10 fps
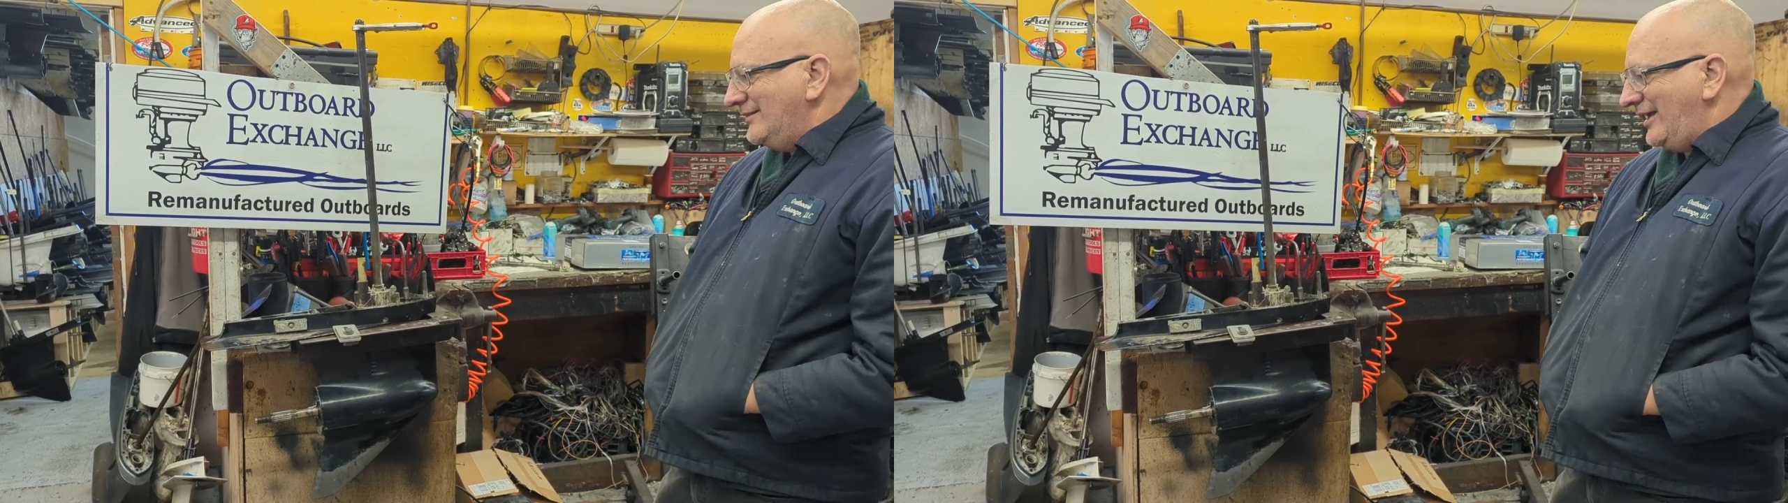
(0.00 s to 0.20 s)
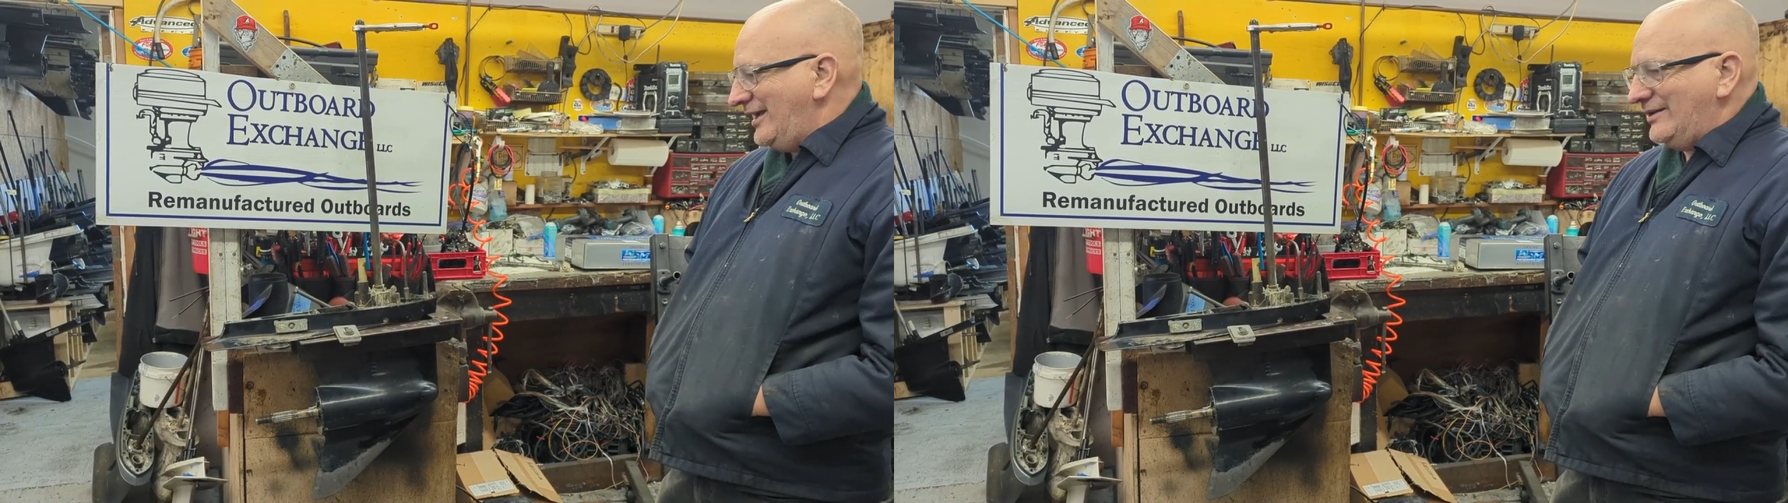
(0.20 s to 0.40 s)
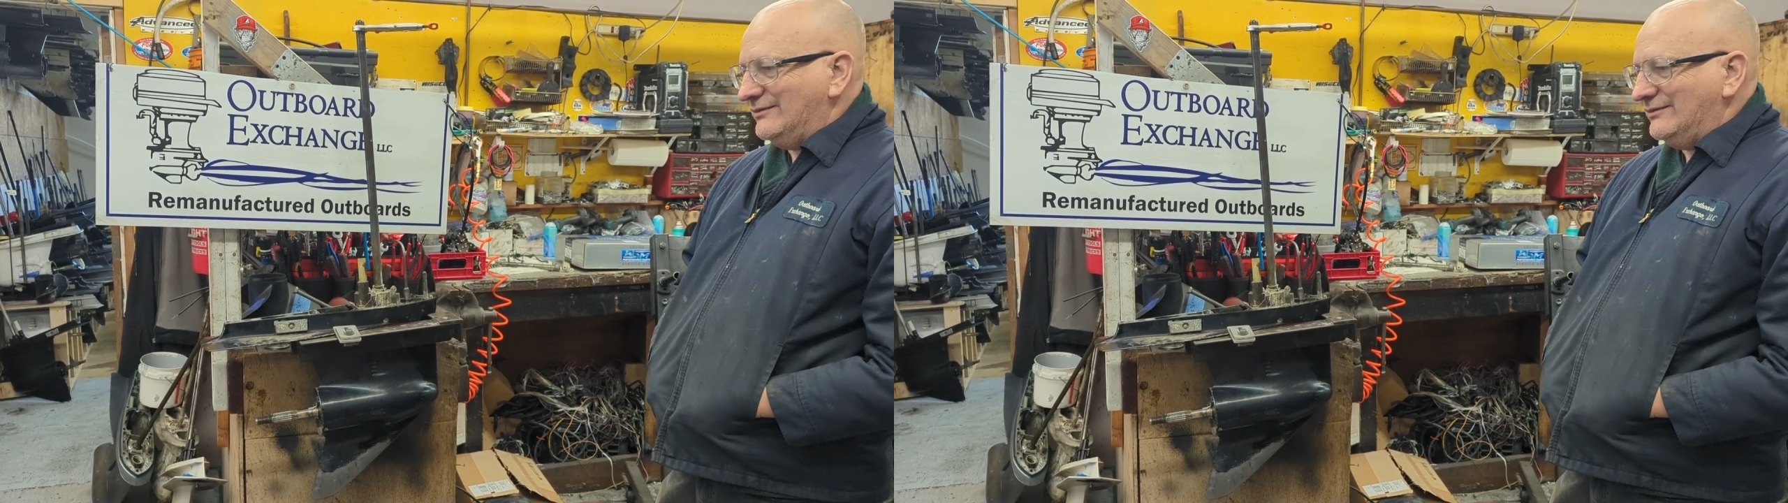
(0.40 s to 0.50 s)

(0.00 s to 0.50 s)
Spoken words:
And